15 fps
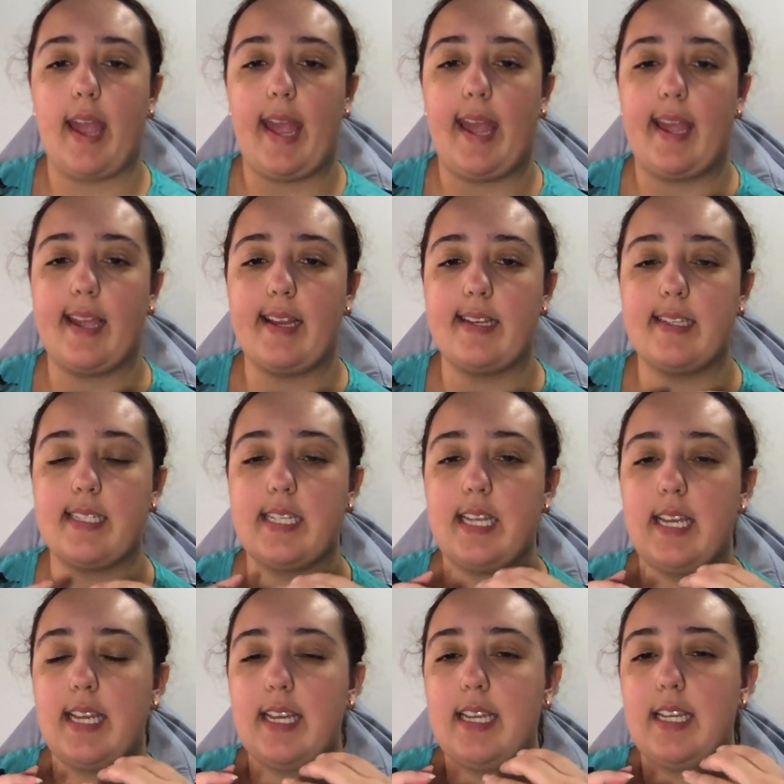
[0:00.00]
And
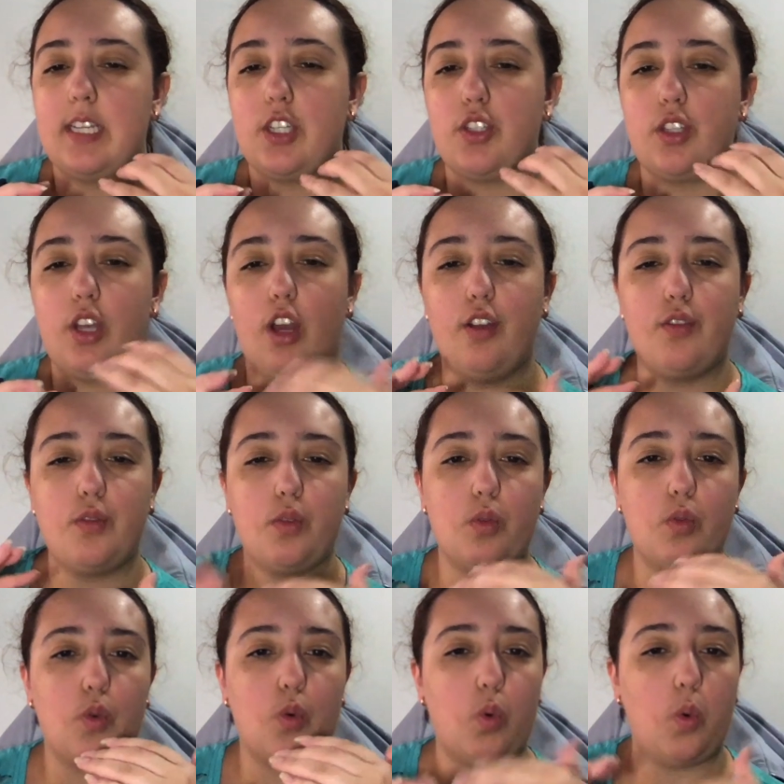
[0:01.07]
just the
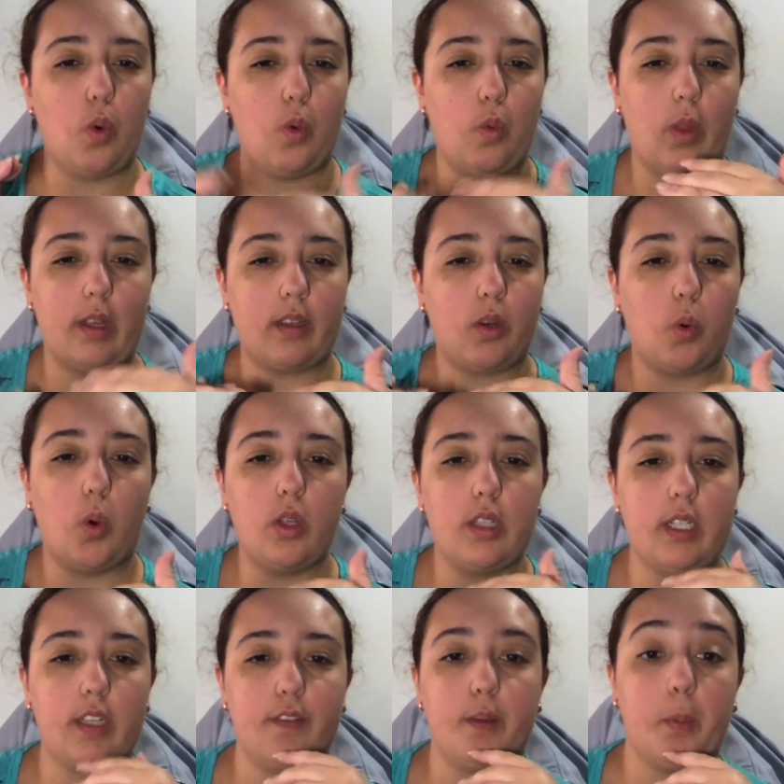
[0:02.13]
overall
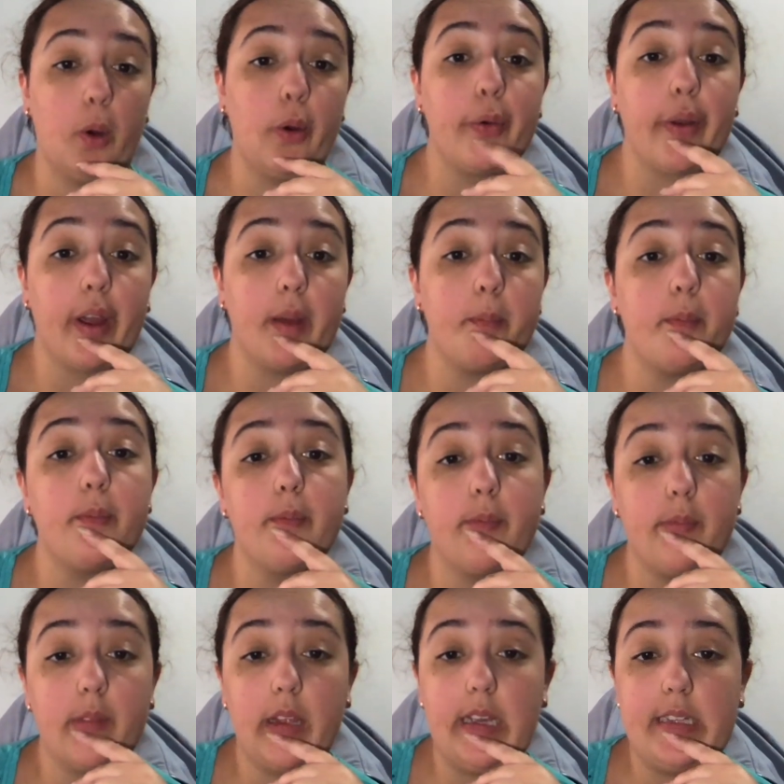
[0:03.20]
quality of the program
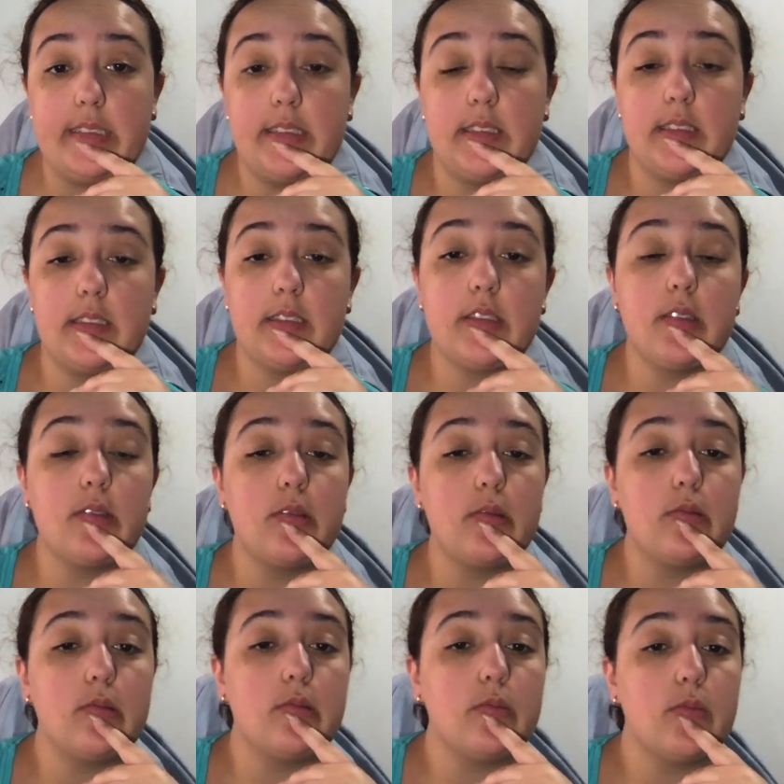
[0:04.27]
is
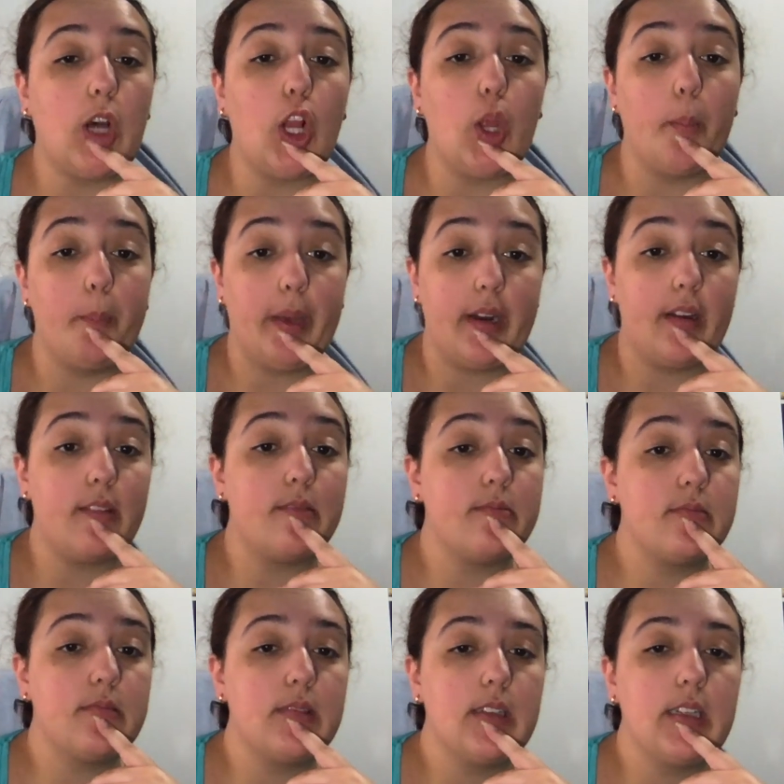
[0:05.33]
a lot better
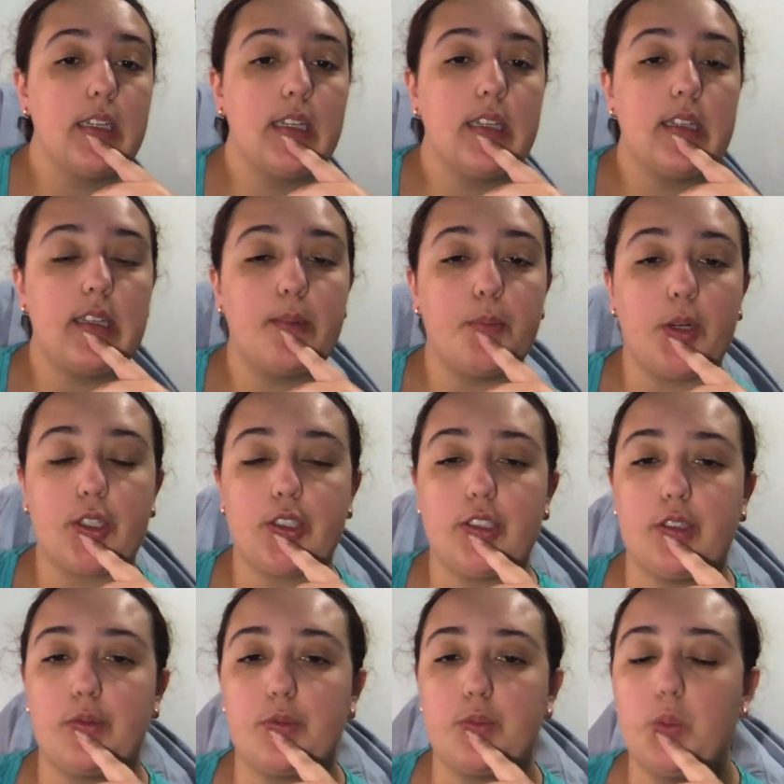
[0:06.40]
than
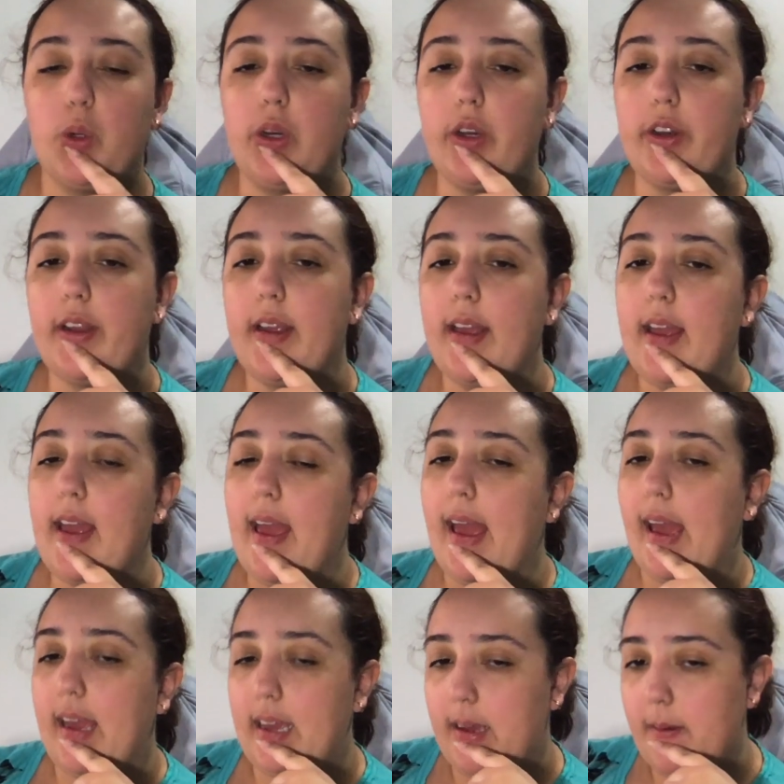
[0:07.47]
Microsoft Word.
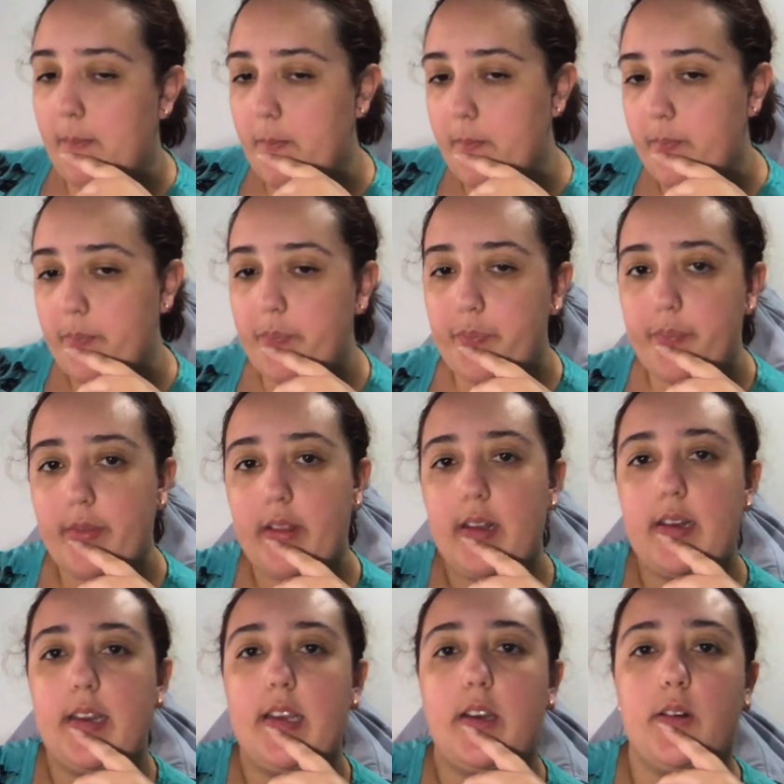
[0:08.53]

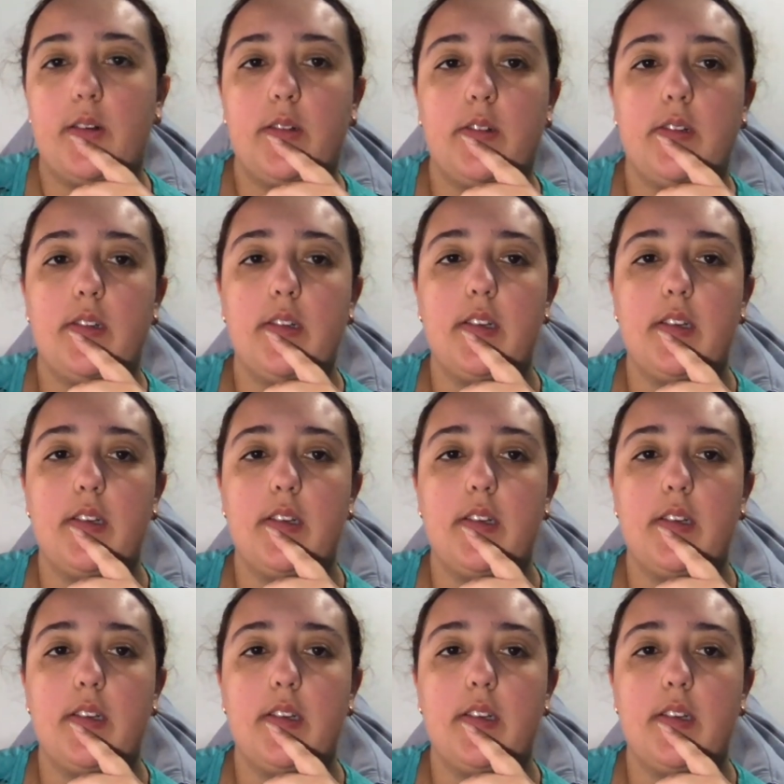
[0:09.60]
Now,